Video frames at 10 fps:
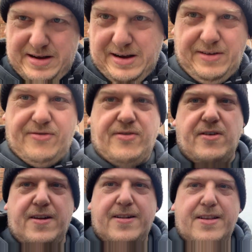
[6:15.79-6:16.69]
I've
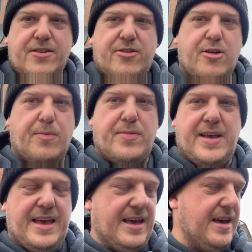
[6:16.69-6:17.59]
stopped
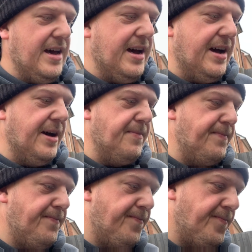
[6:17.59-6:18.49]
it, because